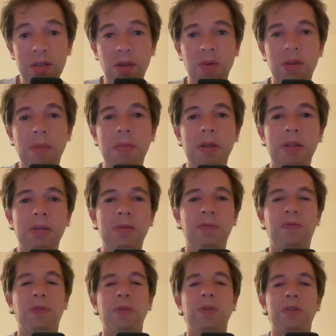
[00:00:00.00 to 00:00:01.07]
So let me
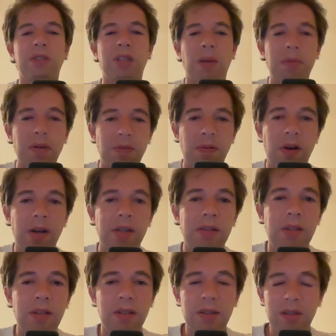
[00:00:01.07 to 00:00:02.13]
further subdivide
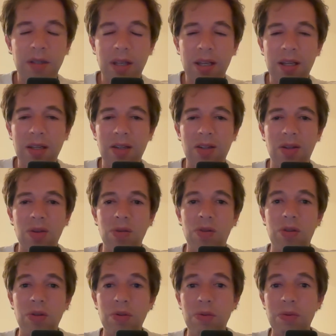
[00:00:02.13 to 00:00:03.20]
this into
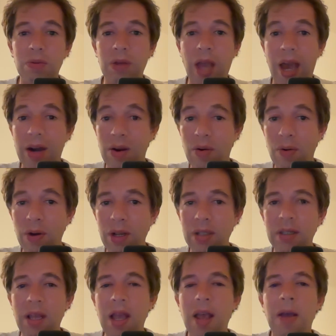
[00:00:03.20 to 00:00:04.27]
two categories.